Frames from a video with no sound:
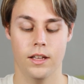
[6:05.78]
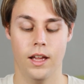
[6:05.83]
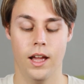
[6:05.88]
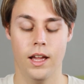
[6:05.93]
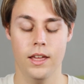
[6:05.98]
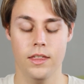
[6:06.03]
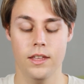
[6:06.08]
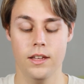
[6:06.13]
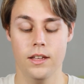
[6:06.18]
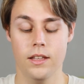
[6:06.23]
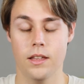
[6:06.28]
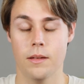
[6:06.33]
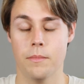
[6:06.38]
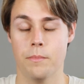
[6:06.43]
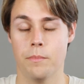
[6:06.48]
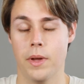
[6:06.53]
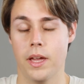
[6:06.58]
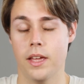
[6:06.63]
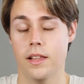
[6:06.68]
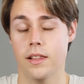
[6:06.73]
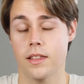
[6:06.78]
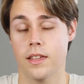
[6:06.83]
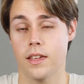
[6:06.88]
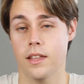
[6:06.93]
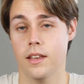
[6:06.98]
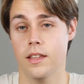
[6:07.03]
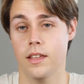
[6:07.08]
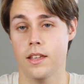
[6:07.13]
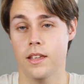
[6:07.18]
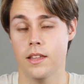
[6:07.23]
I think pale
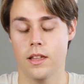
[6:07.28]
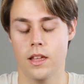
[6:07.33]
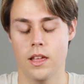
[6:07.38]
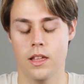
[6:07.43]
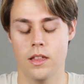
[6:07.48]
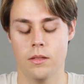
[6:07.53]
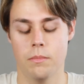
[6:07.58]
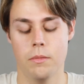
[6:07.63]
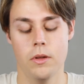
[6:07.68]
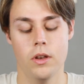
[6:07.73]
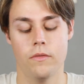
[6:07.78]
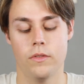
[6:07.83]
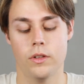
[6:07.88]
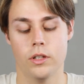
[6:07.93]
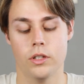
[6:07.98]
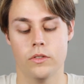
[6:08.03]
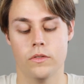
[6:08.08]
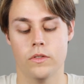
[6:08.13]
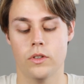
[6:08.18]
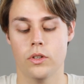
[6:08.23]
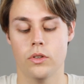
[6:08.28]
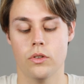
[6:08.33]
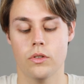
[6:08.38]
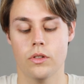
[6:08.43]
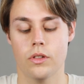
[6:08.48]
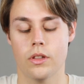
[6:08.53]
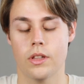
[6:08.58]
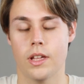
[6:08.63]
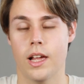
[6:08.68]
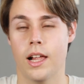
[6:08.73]
skin is beautiful. If you
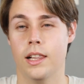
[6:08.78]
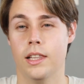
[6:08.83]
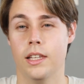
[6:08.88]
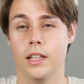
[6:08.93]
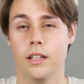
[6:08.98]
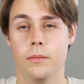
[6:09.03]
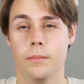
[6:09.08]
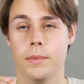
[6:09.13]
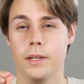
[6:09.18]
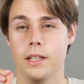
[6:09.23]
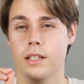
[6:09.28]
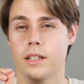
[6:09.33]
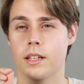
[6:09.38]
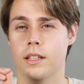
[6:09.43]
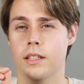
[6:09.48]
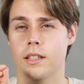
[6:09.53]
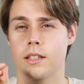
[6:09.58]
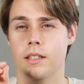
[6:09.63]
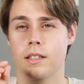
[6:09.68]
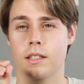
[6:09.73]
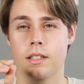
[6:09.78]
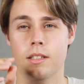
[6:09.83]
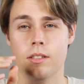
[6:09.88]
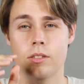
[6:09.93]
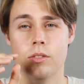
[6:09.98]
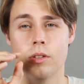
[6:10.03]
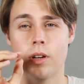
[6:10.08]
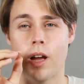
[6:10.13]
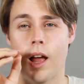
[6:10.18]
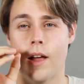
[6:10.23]
use a little bit
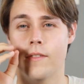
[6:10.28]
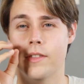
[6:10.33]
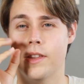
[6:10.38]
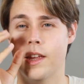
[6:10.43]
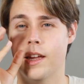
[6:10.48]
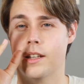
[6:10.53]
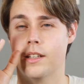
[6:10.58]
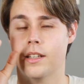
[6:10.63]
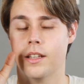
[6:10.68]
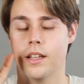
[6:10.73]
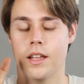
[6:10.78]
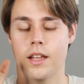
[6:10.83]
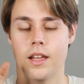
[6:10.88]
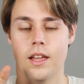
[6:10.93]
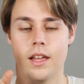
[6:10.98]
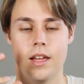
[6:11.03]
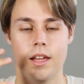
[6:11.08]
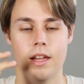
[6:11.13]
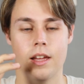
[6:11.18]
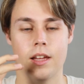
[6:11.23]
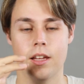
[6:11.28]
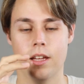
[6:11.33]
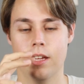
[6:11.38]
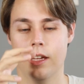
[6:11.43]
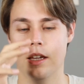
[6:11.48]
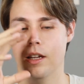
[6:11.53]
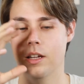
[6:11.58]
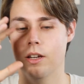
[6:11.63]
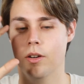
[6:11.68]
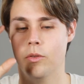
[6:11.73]
and you have that
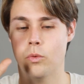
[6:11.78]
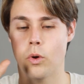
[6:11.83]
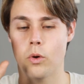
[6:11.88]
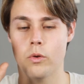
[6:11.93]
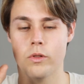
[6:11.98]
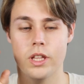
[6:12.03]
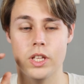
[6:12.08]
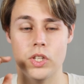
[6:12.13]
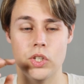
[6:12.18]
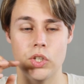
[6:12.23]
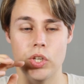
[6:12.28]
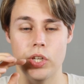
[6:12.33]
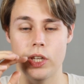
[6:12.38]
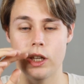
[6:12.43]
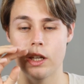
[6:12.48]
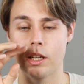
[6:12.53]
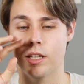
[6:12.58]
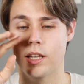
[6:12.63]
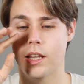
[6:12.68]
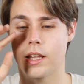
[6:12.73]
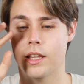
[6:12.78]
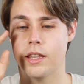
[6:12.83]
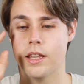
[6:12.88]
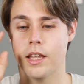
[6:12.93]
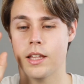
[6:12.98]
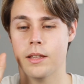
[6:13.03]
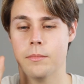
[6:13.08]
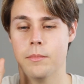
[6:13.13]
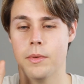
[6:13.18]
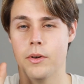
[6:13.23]
rosy cheek,
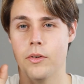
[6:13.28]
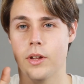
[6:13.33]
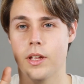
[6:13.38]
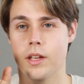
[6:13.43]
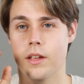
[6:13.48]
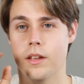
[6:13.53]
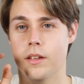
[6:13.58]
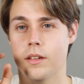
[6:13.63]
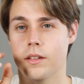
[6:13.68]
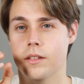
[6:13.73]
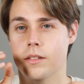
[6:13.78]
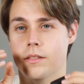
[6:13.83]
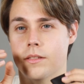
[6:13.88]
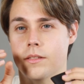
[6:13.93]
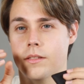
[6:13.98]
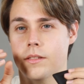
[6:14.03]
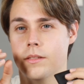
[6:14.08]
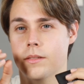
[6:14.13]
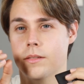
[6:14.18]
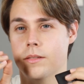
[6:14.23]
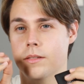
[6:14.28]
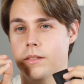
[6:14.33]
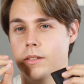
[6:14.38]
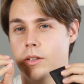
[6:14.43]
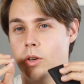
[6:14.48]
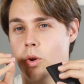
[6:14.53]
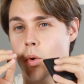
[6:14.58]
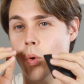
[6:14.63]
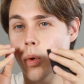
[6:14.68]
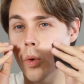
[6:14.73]
that very
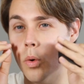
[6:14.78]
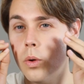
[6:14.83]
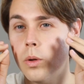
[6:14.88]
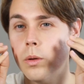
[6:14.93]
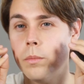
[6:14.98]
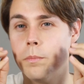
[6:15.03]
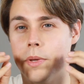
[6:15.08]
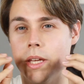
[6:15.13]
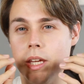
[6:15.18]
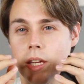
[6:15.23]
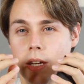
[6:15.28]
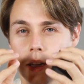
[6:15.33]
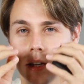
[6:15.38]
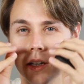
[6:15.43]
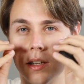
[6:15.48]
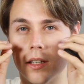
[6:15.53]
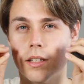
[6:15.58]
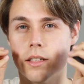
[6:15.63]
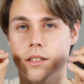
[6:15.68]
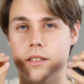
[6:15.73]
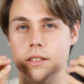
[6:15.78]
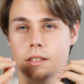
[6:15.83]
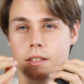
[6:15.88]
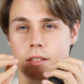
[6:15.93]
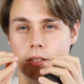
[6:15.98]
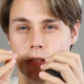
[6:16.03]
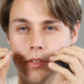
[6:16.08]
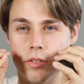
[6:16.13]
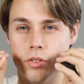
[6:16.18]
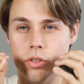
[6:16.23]
cool pink
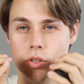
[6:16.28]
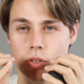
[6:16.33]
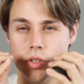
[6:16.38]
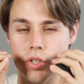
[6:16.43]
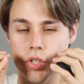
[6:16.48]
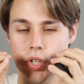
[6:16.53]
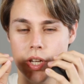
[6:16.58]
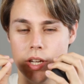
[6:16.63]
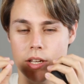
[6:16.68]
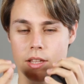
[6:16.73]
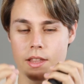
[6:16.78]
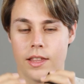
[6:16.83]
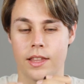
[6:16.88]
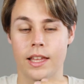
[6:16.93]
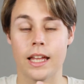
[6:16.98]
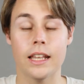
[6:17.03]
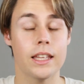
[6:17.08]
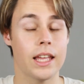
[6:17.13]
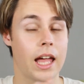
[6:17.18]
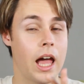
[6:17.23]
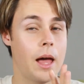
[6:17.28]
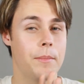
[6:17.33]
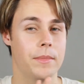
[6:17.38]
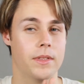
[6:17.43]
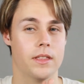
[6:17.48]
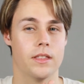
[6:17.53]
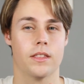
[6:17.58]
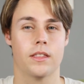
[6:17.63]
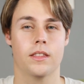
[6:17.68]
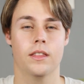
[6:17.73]
on your cheeks, that
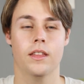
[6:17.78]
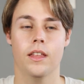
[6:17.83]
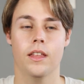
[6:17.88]
happens.